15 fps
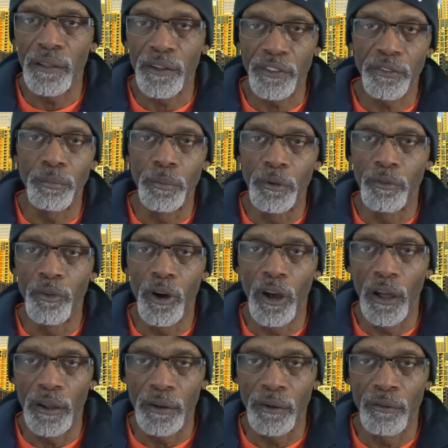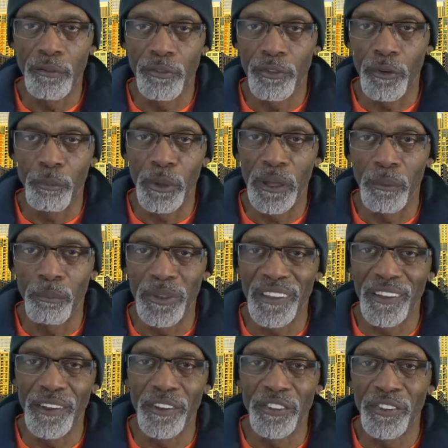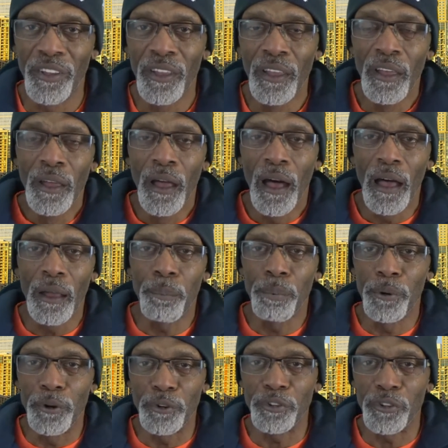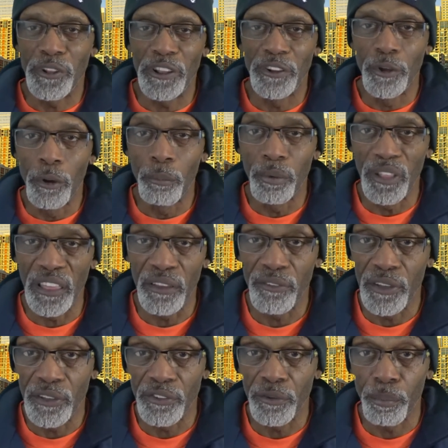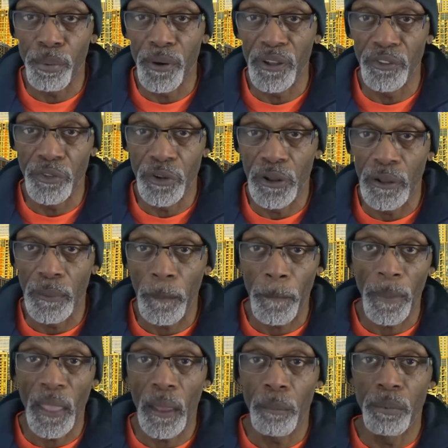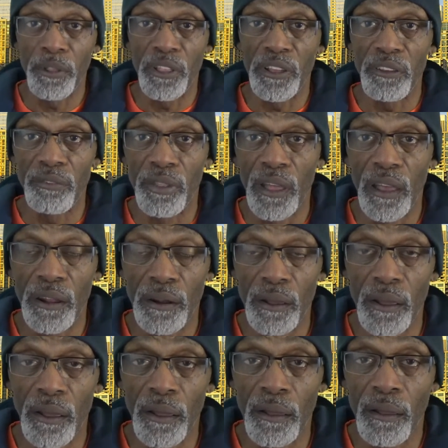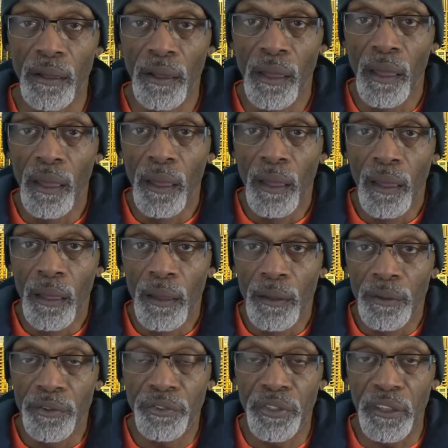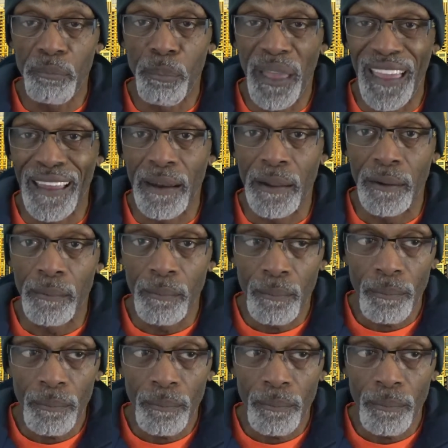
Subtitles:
let's move on from him, because I personally don't believe he's a president. I believe that Steve Bannon